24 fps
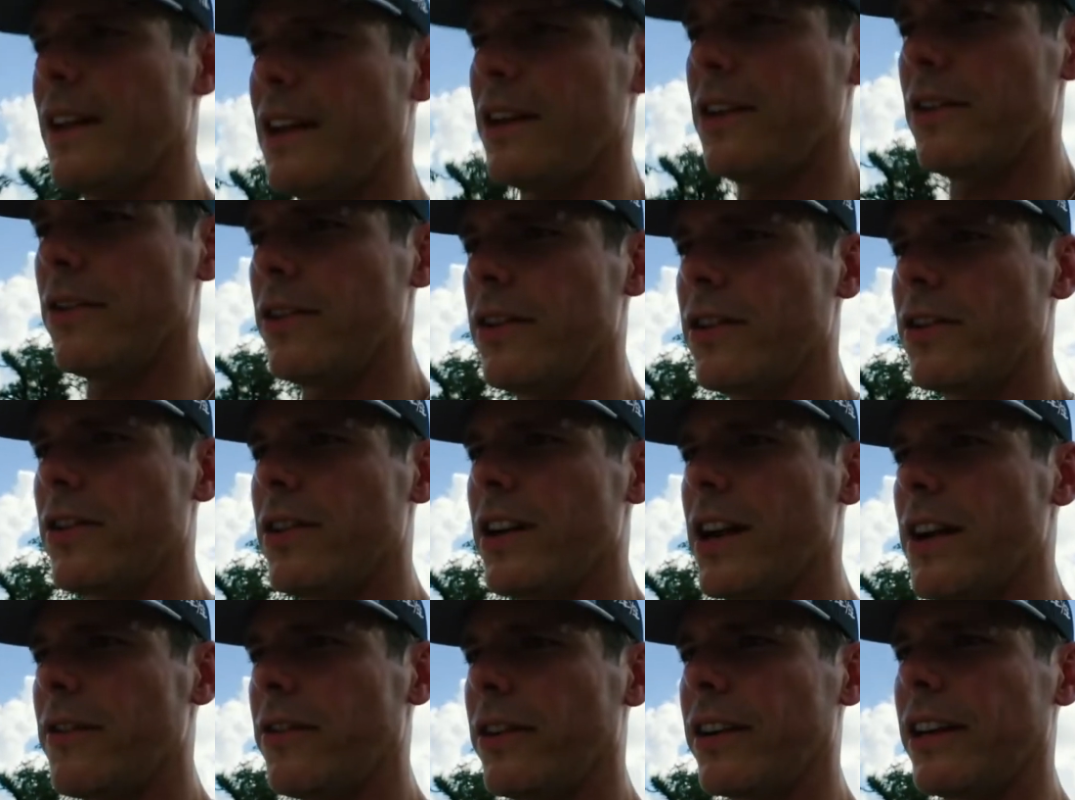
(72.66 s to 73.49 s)
and you're
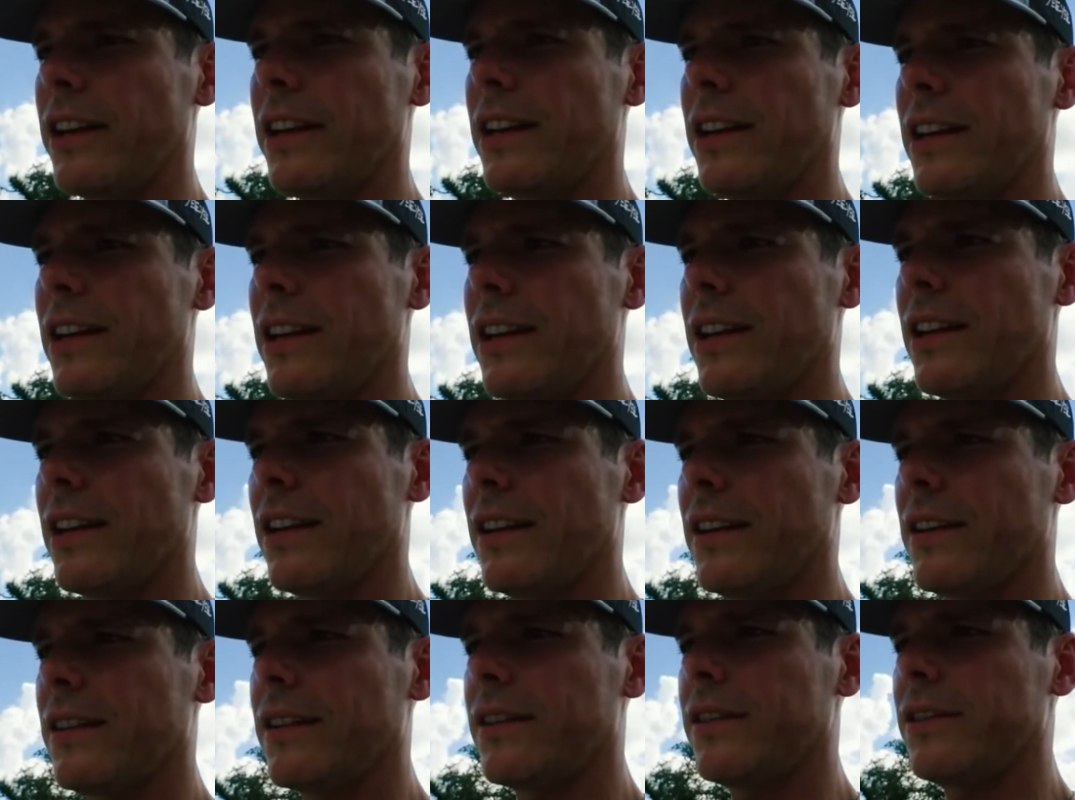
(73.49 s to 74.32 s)
just never gonna get
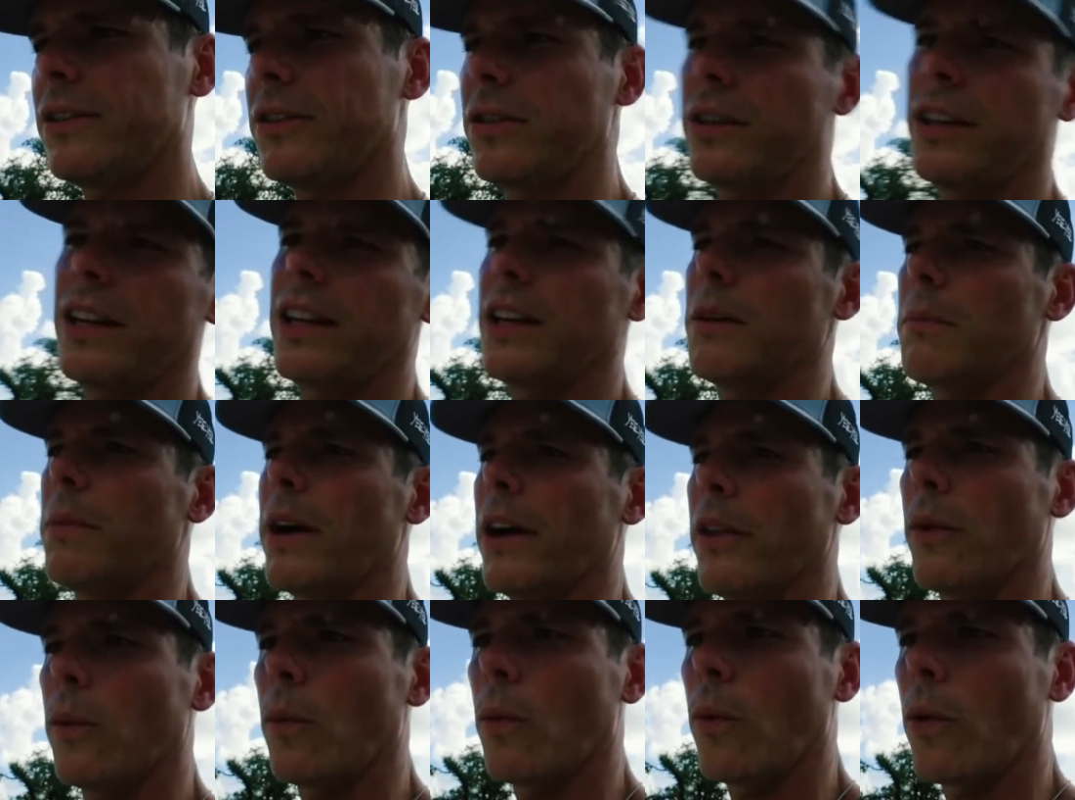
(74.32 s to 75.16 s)
hit. You'll get hit
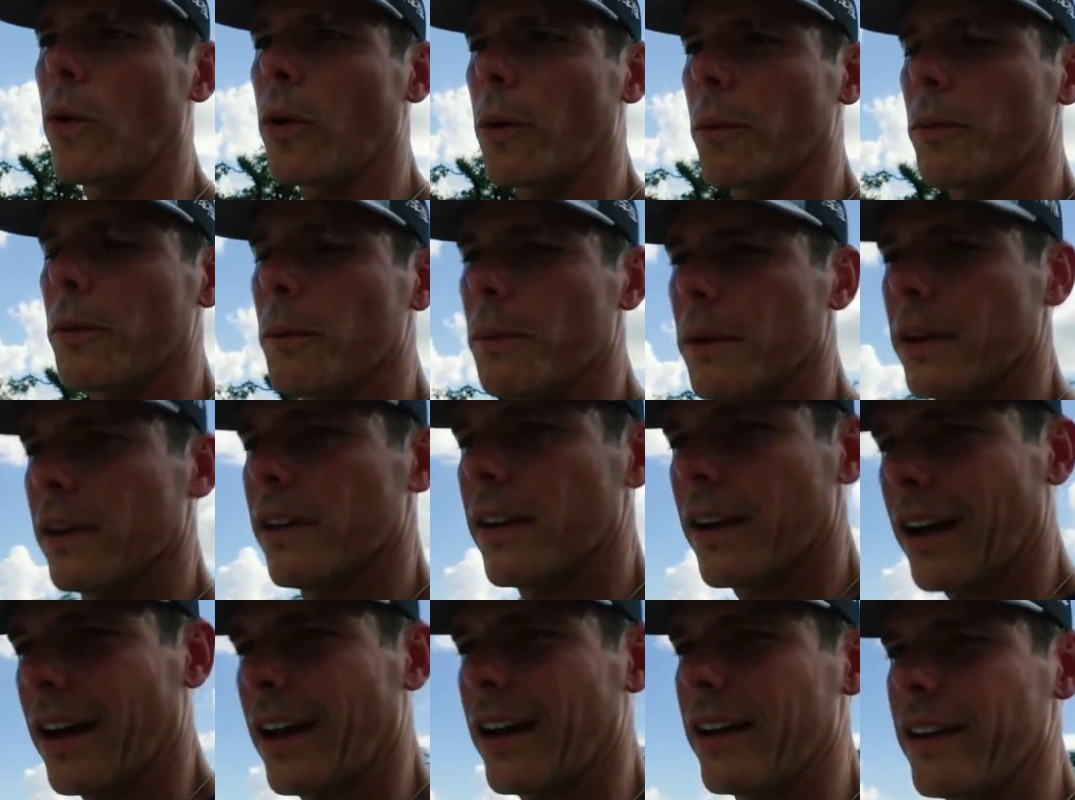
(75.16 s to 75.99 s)
by the warmth, but
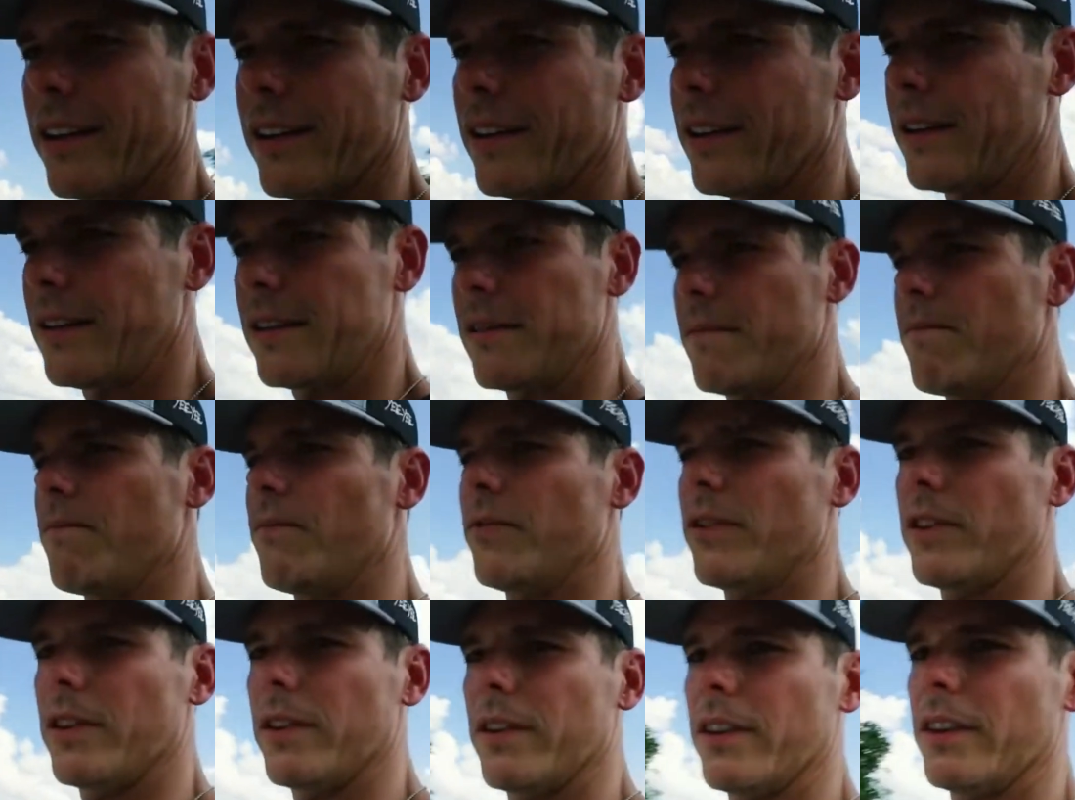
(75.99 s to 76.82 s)
you're not
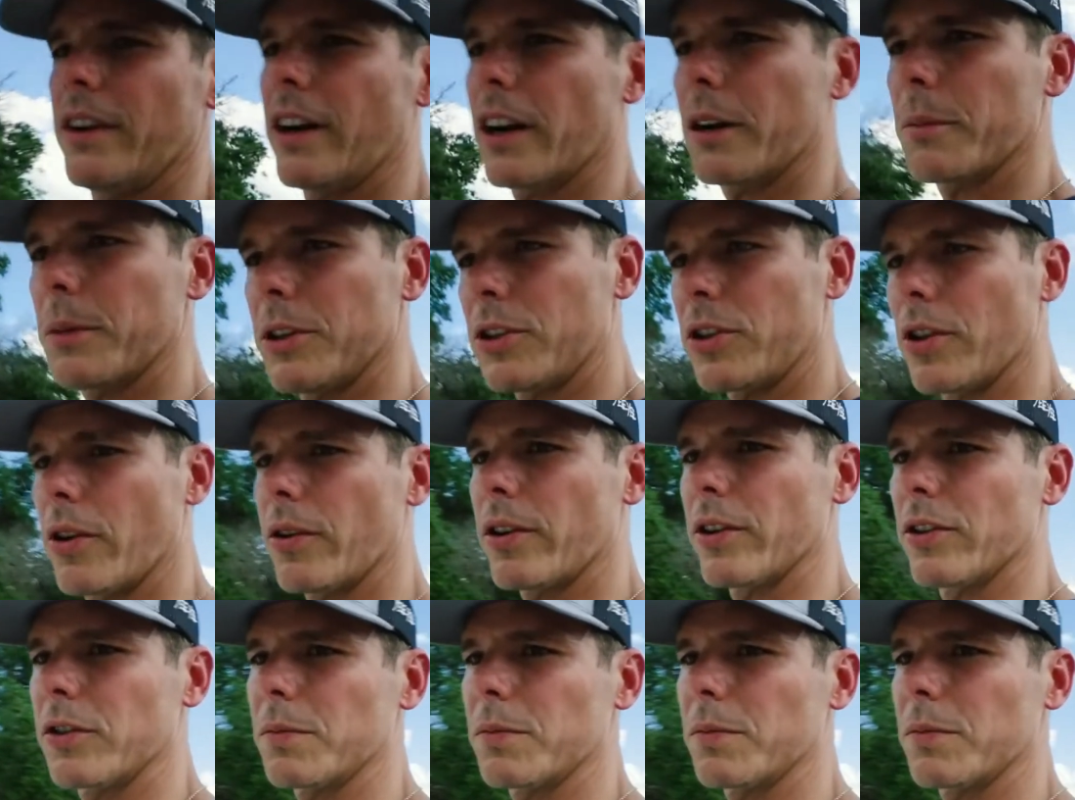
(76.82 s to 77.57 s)
gonna be choking